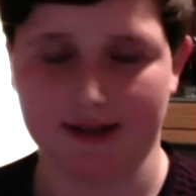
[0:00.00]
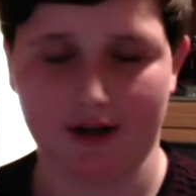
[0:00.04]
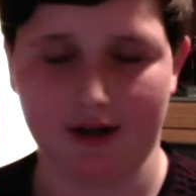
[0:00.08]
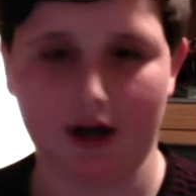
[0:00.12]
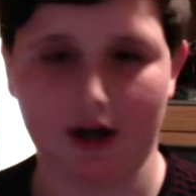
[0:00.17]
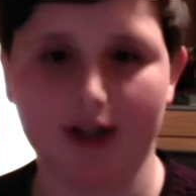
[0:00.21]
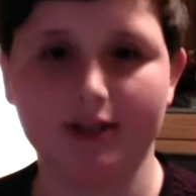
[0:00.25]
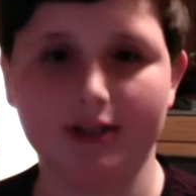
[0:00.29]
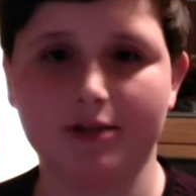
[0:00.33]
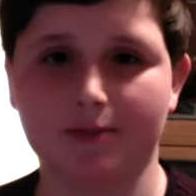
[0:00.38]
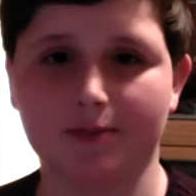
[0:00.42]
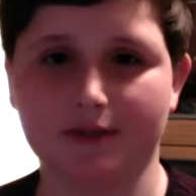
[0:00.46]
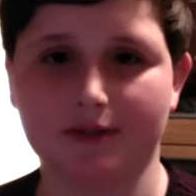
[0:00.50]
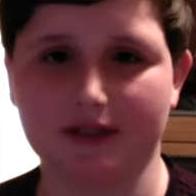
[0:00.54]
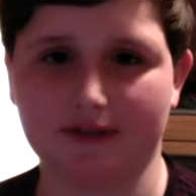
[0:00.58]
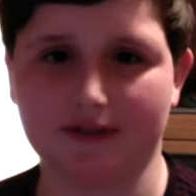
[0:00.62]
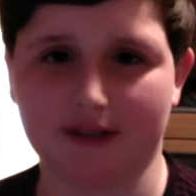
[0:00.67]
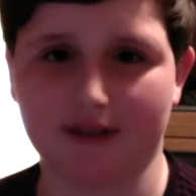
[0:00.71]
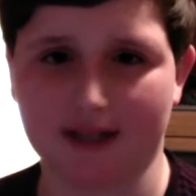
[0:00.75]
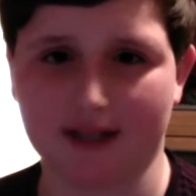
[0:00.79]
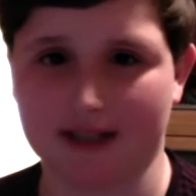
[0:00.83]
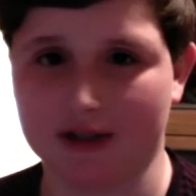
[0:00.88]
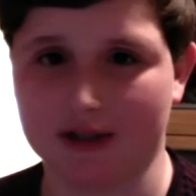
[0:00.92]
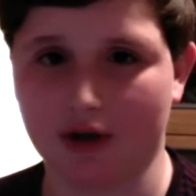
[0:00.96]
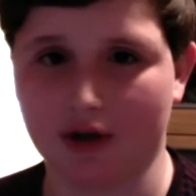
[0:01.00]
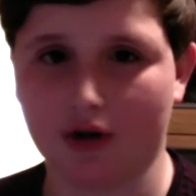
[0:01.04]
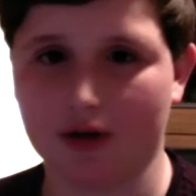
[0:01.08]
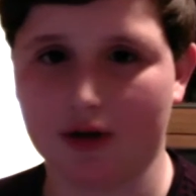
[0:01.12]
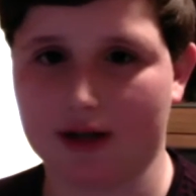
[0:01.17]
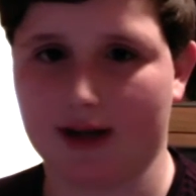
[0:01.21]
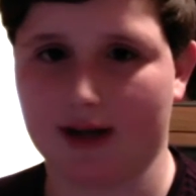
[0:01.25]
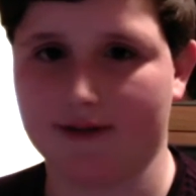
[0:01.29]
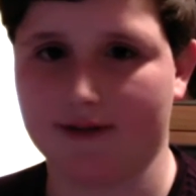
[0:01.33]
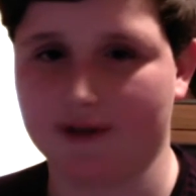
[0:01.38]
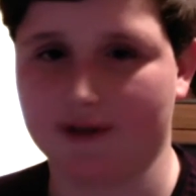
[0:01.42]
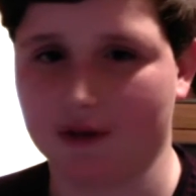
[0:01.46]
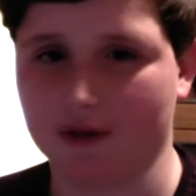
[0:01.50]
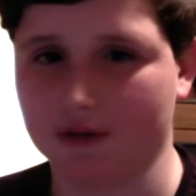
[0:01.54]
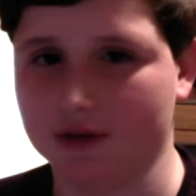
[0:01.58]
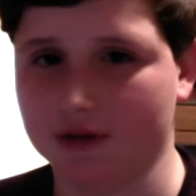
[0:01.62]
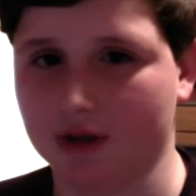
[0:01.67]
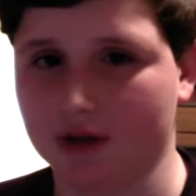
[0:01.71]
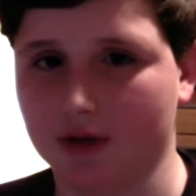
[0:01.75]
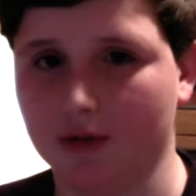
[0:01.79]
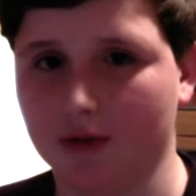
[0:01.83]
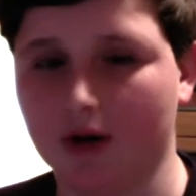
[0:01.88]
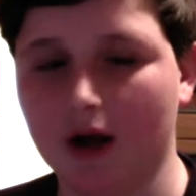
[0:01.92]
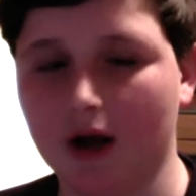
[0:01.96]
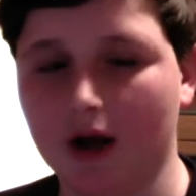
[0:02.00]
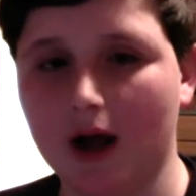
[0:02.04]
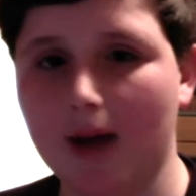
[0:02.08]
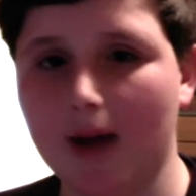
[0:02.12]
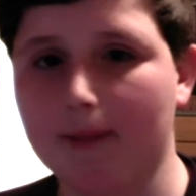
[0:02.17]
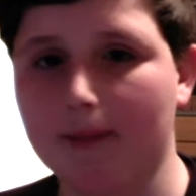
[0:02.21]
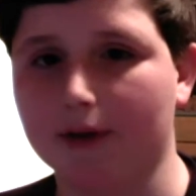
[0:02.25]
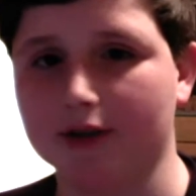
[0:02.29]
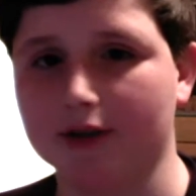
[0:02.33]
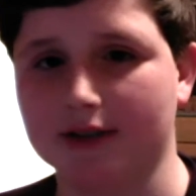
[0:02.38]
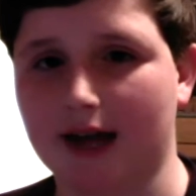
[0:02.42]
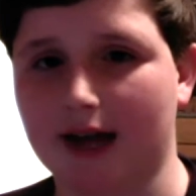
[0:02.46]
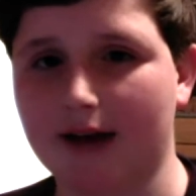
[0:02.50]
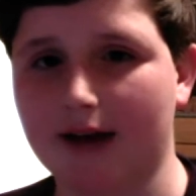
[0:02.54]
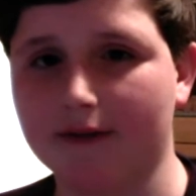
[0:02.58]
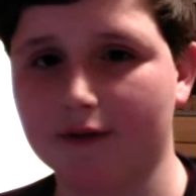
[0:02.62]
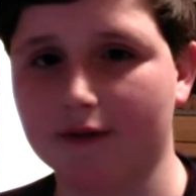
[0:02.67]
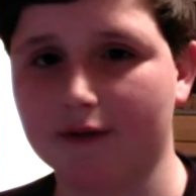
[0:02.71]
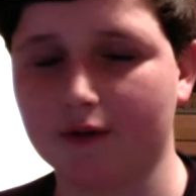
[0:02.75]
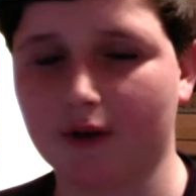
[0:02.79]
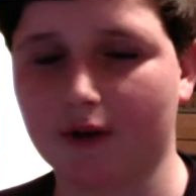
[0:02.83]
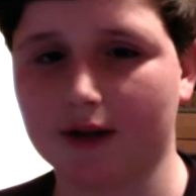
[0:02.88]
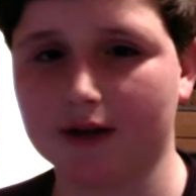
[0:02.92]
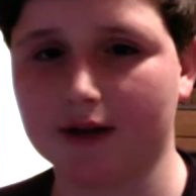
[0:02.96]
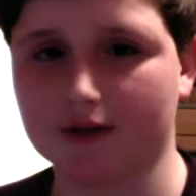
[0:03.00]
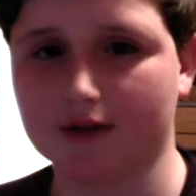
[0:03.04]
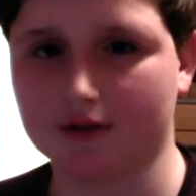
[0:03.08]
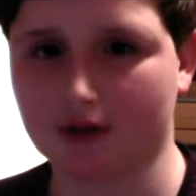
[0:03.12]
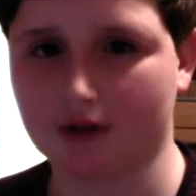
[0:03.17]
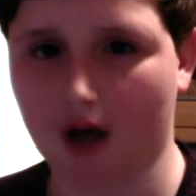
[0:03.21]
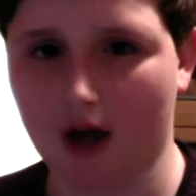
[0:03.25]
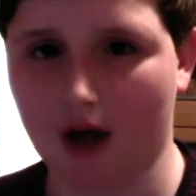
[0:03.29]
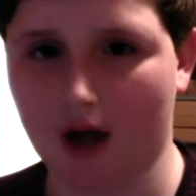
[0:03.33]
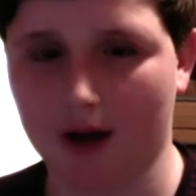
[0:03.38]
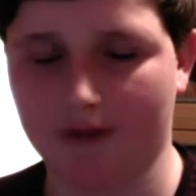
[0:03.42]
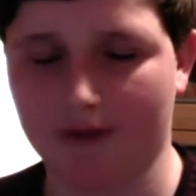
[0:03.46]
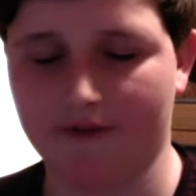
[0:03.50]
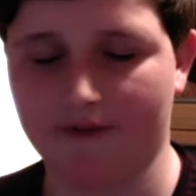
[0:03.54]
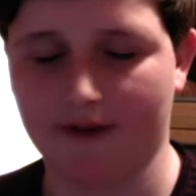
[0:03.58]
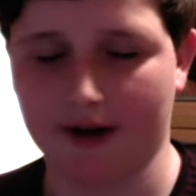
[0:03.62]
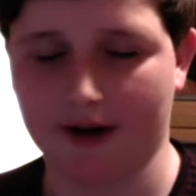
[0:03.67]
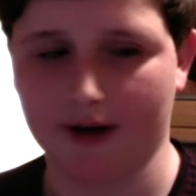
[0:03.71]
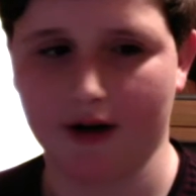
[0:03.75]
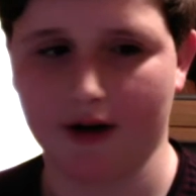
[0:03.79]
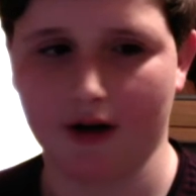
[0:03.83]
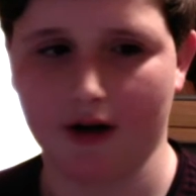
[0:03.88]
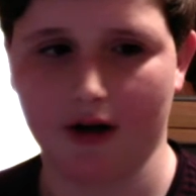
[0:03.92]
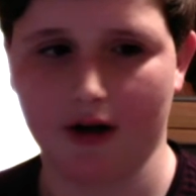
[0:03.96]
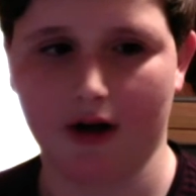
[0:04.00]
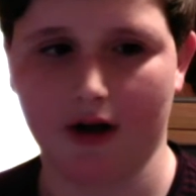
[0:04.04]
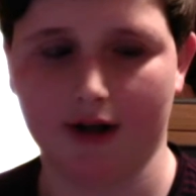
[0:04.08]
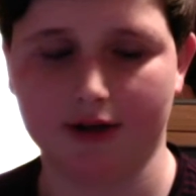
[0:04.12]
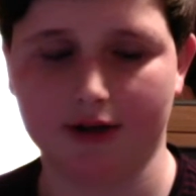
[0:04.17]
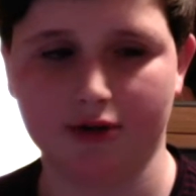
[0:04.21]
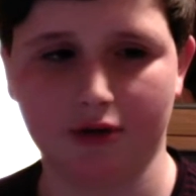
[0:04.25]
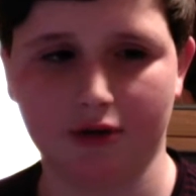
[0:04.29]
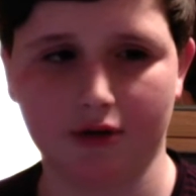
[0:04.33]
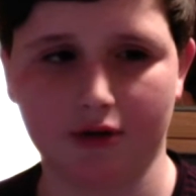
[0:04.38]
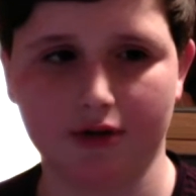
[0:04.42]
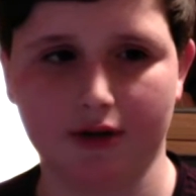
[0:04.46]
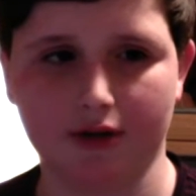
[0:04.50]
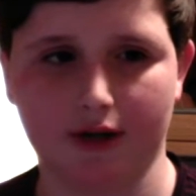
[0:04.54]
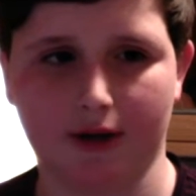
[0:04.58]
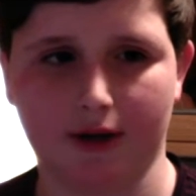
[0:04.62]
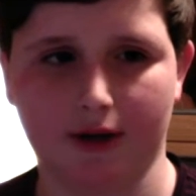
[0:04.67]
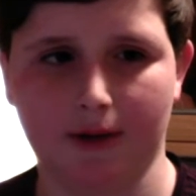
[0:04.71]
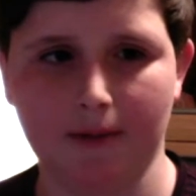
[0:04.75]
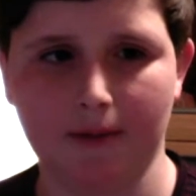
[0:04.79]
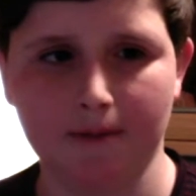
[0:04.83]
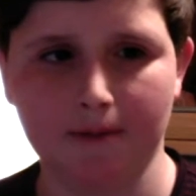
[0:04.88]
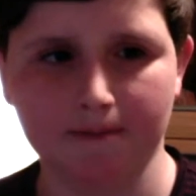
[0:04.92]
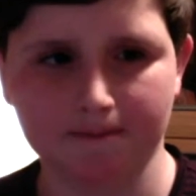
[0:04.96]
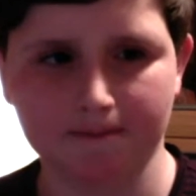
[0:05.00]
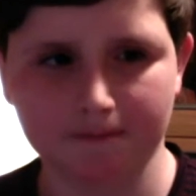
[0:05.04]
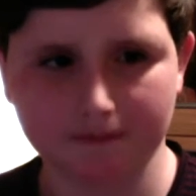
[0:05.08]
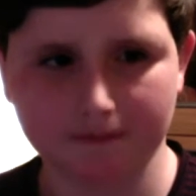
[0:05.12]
I specifically took that photo because after I uh, fed her, I saw that